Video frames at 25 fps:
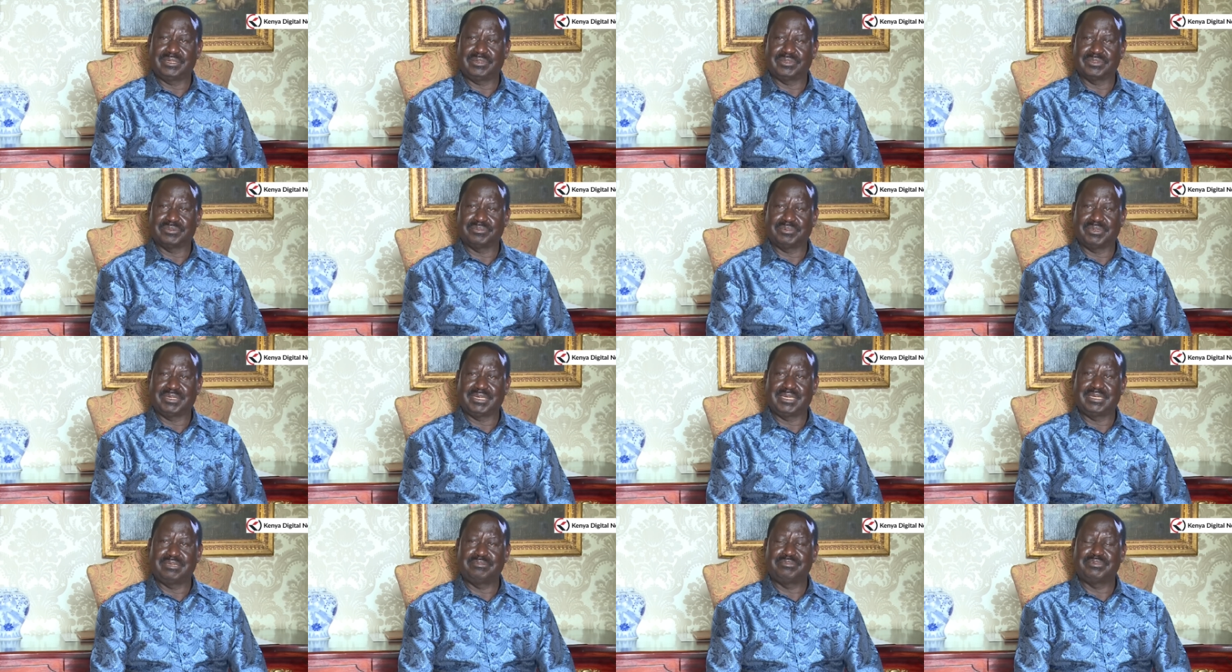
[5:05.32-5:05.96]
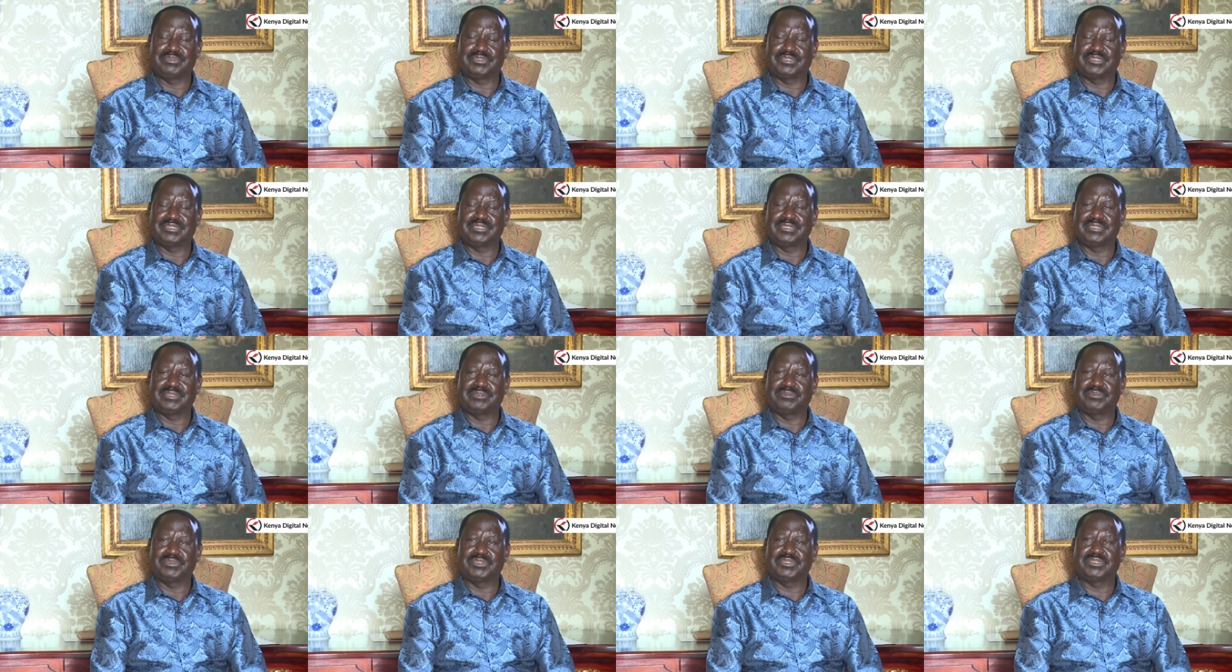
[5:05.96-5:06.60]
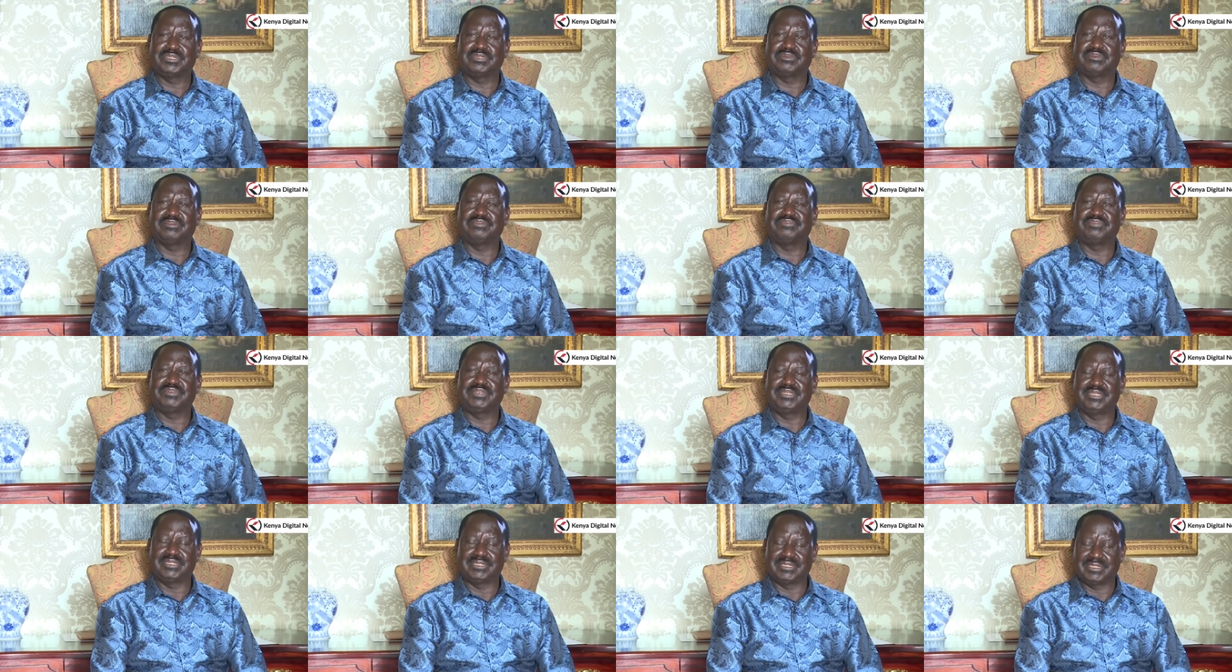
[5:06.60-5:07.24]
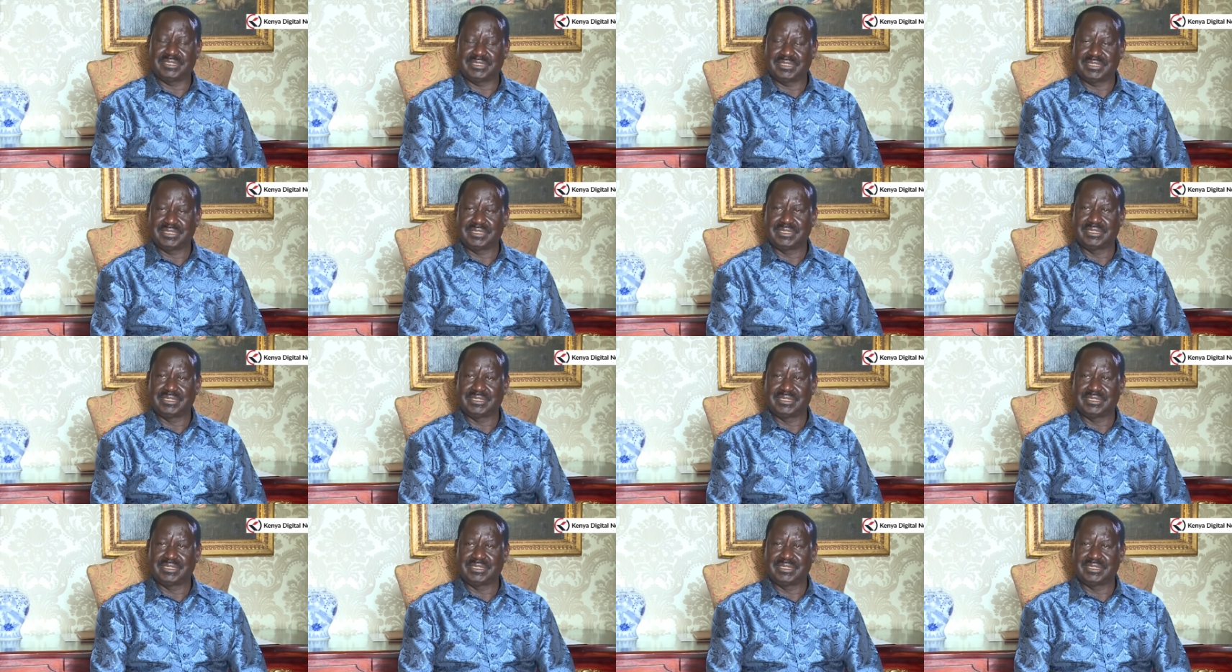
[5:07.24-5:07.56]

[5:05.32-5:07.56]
out by IEBC, which revealed